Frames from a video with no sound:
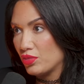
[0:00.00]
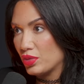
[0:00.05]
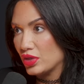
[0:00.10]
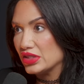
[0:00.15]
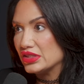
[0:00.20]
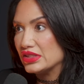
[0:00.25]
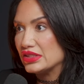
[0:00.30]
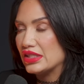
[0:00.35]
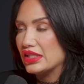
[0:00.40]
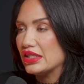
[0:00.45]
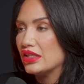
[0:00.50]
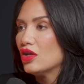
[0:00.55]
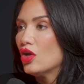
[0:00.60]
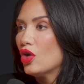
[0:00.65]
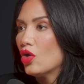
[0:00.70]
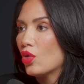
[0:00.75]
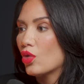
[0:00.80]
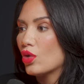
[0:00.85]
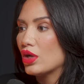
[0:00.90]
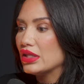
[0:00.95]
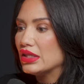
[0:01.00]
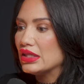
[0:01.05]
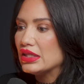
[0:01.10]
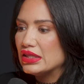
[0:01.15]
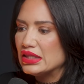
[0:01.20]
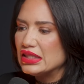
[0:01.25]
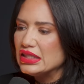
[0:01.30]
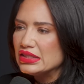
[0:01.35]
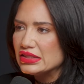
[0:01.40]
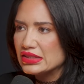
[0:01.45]
person or
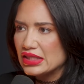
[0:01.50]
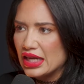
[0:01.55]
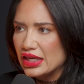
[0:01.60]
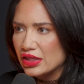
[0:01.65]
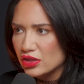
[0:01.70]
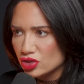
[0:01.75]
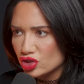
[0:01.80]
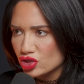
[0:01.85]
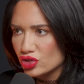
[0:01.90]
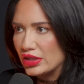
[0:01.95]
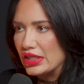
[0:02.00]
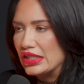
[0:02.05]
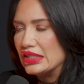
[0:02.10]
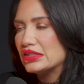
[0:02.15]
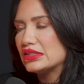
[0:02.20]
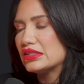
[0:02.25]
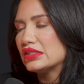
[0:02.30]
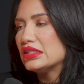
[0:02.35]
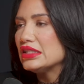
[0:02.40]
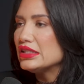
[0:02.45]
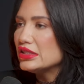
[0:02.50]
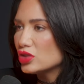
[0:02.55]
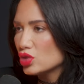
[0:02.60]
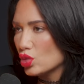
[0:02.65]
these kind of traits, these